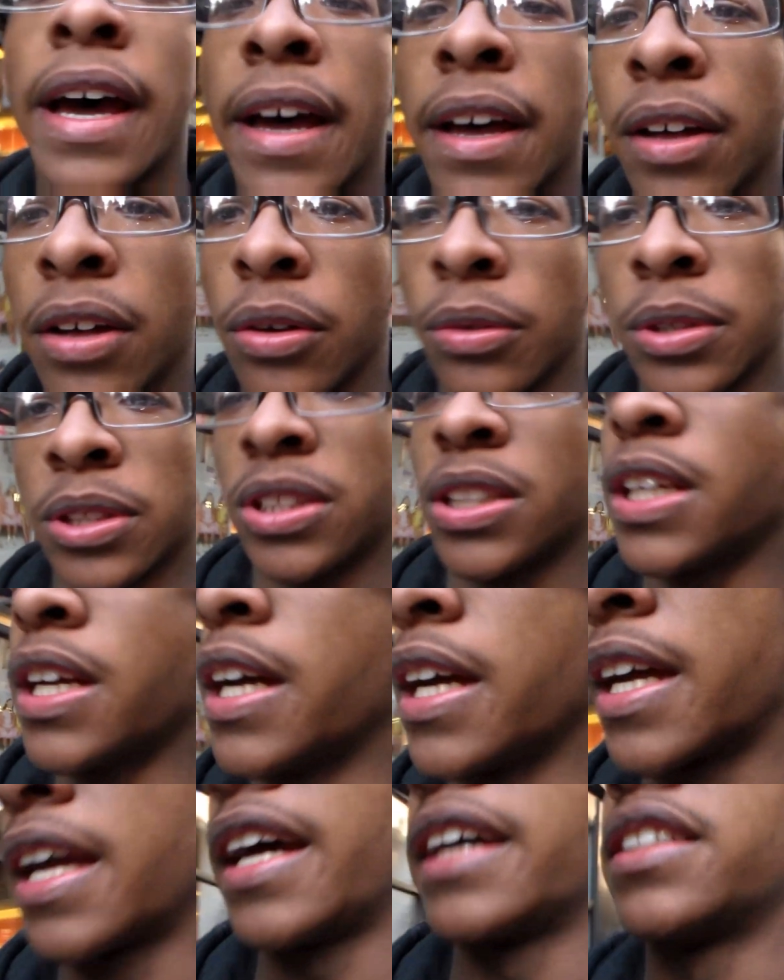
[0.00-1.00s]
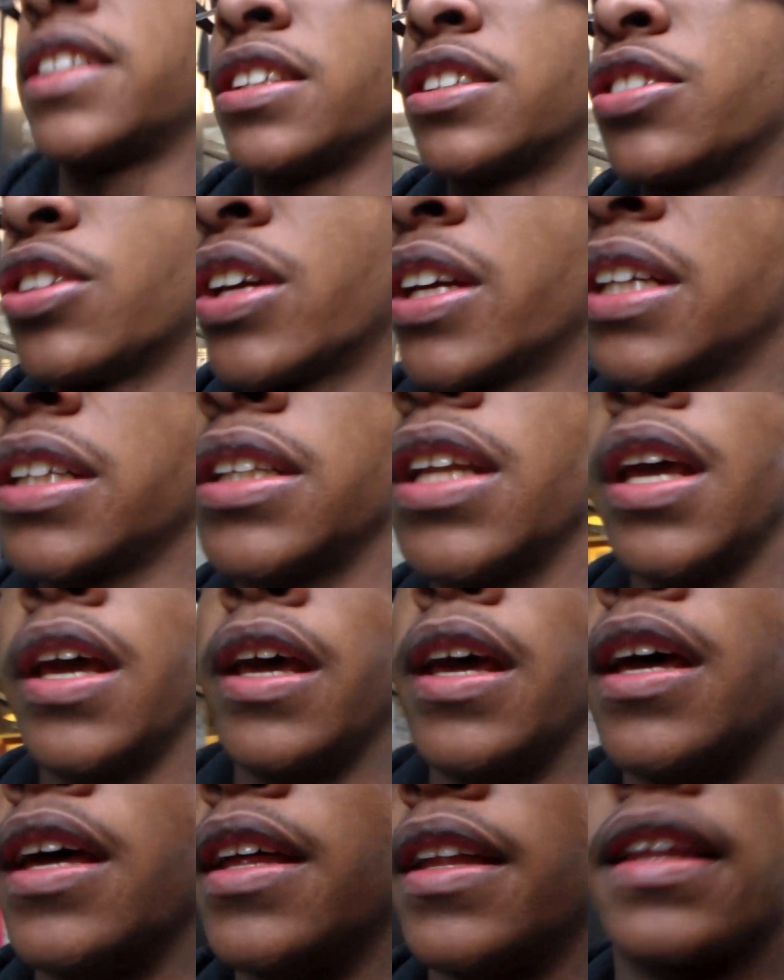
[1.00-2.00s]
the L, where she got to catch a train,
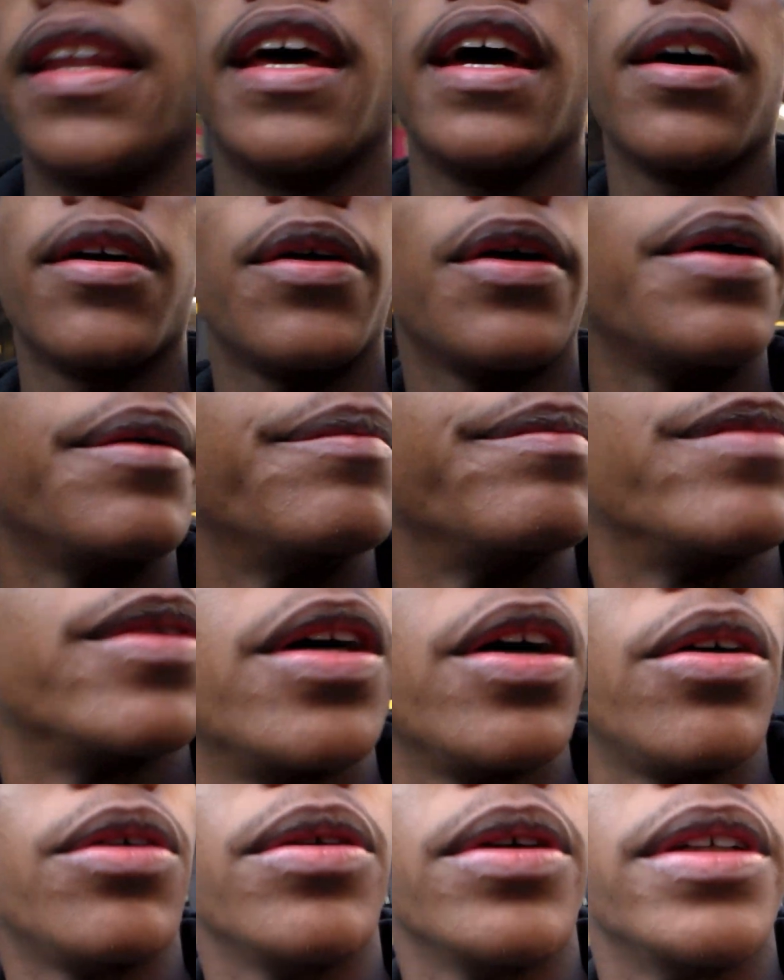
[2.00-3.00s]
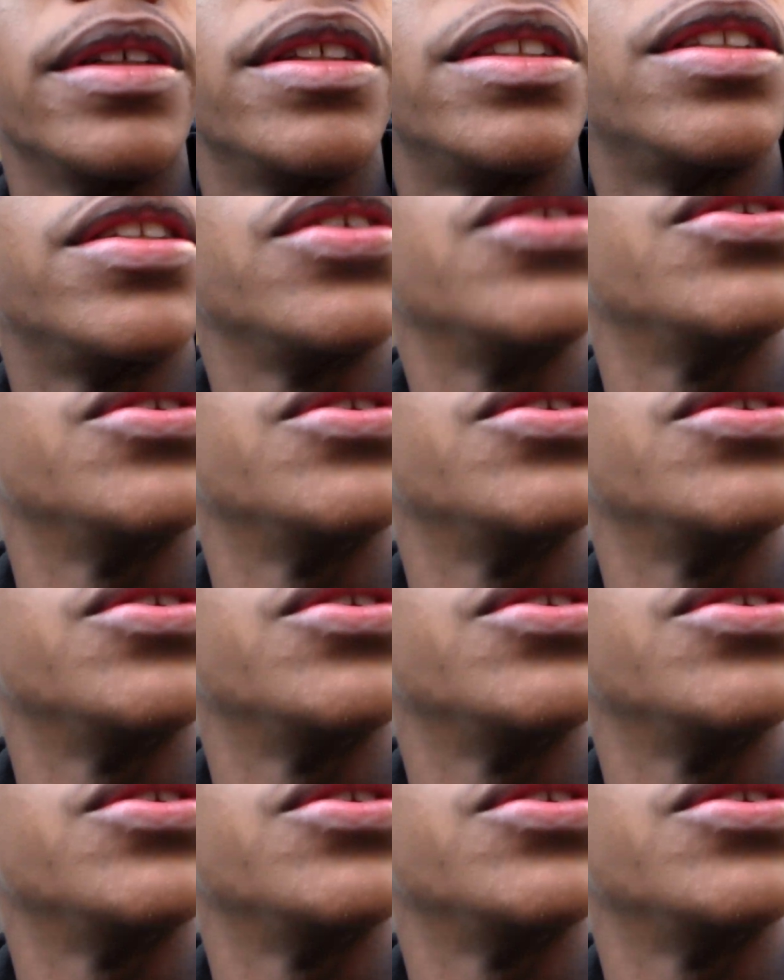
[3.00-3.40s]
and now I'm going